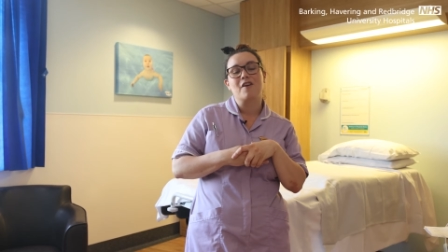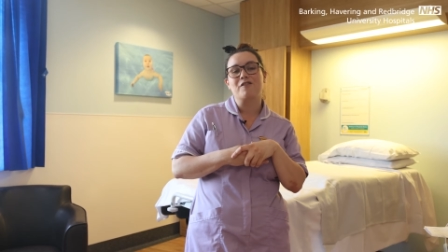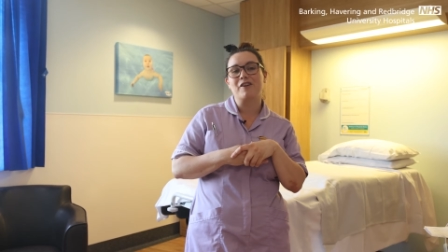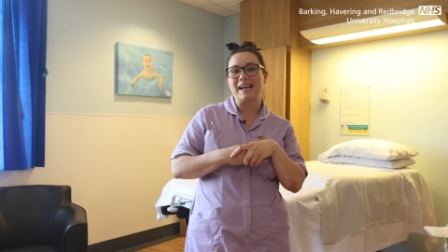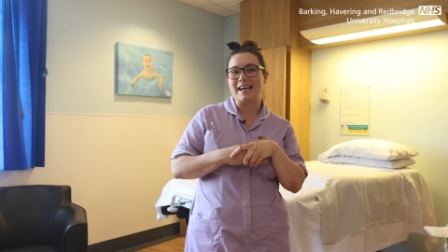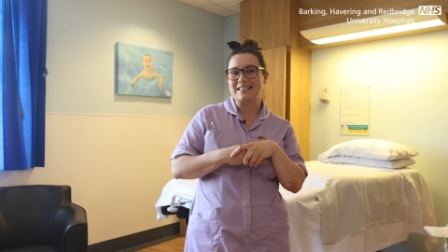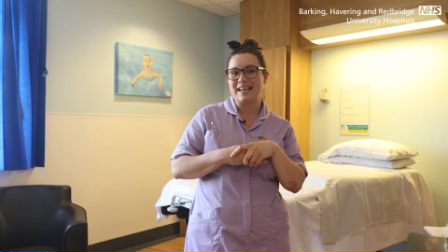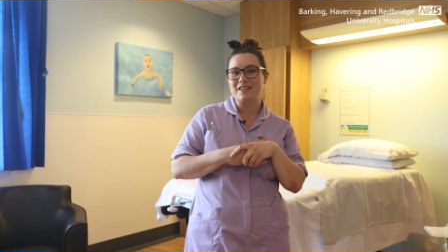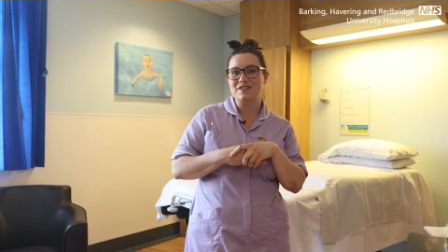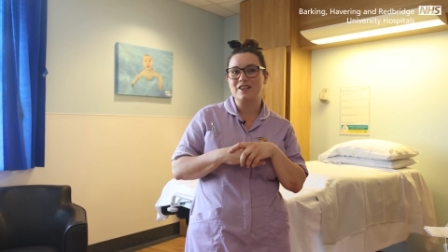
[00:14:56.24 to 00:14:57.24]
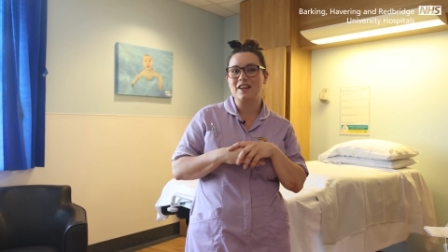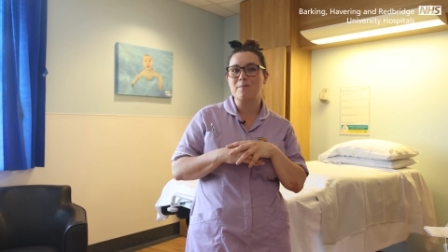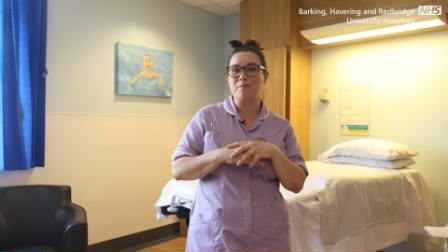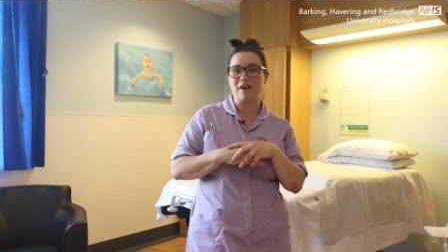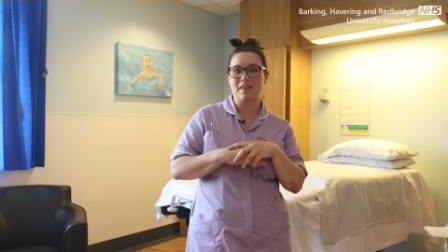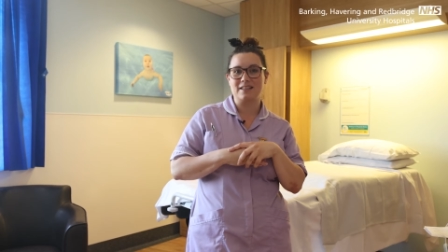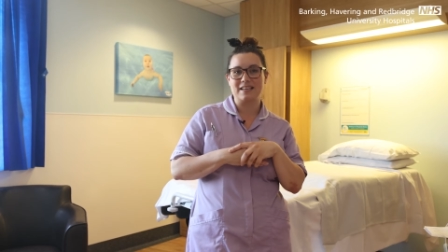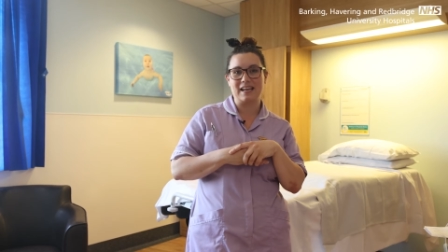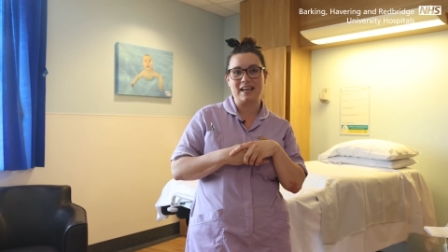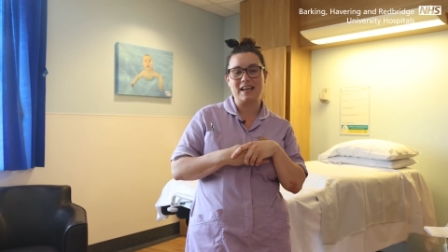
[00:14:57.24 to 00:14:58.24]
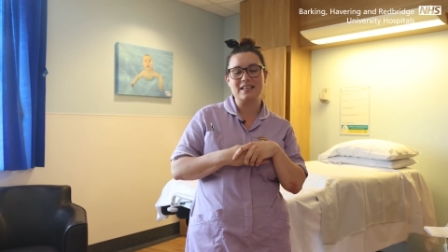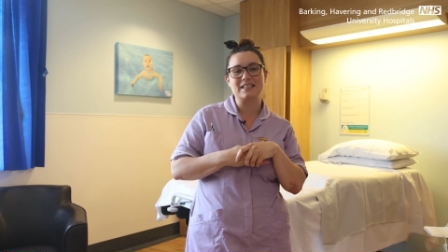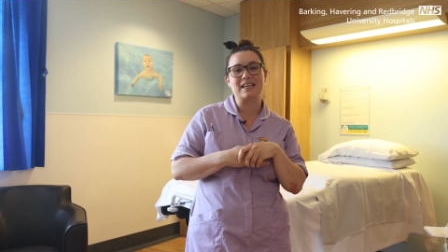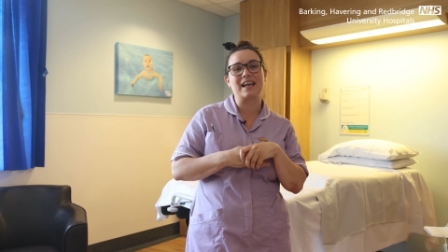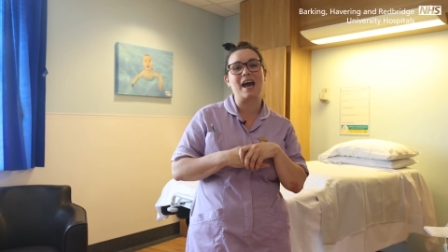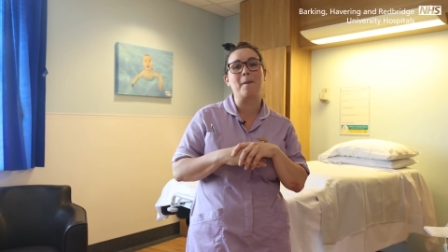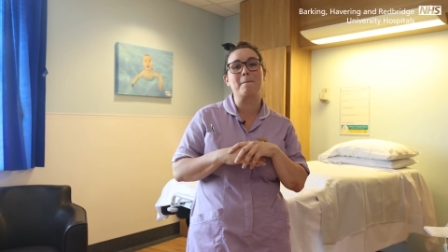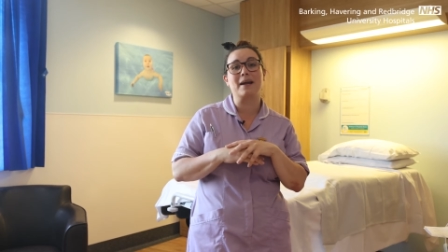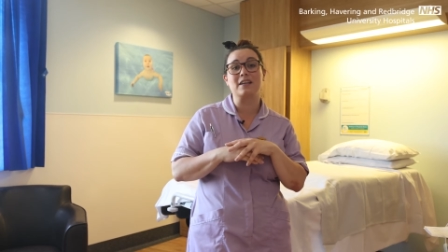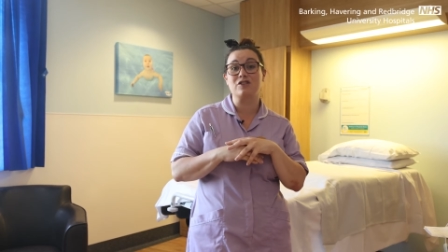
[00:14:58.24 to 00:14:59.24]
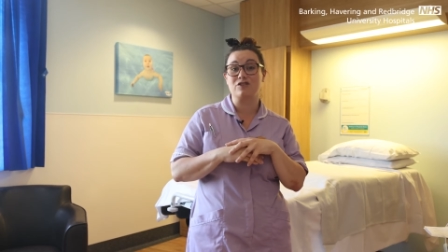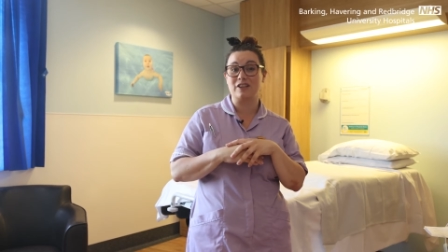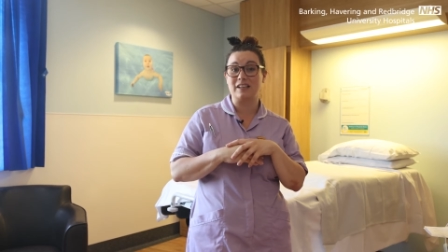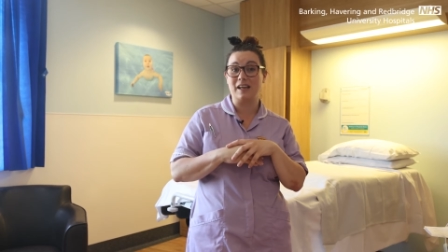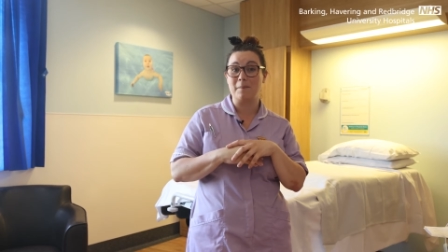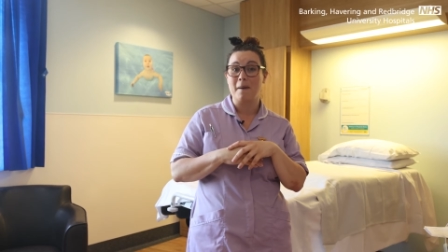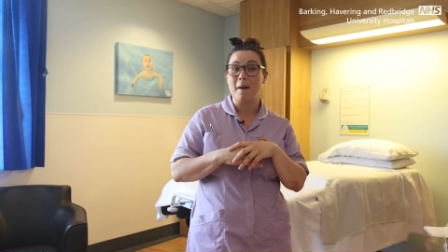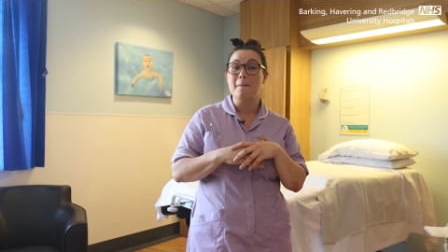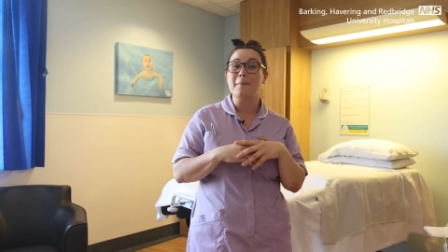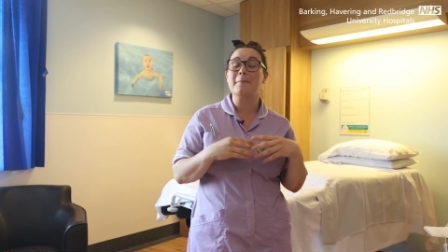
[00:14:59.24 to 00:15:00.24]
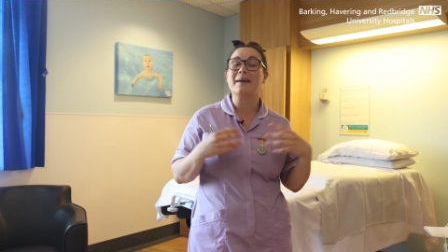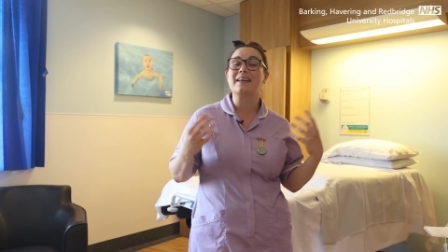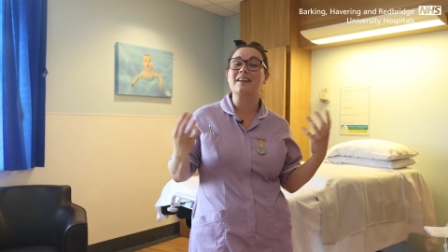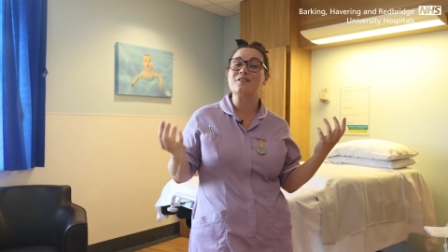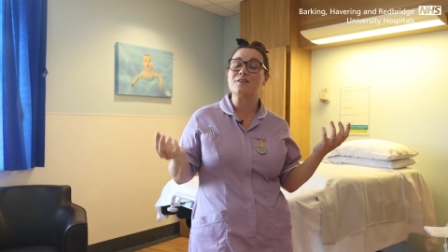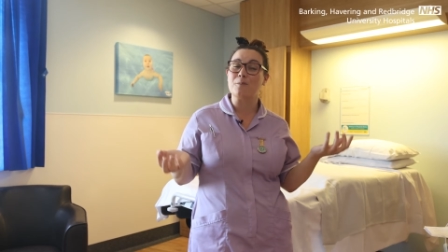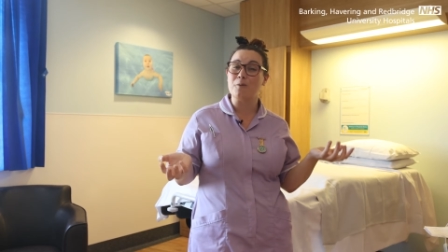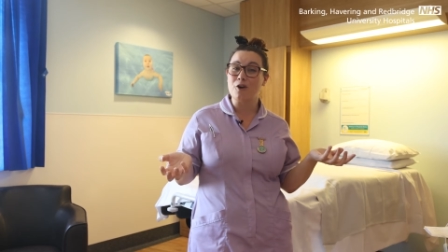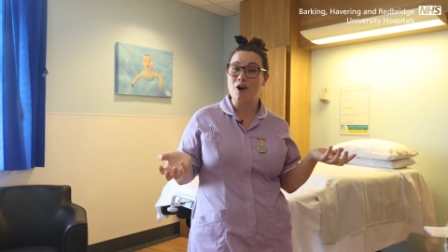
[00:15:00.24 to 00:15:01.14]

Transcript: Relaxation and breathing techniques can help manage adrenaline by making us feel more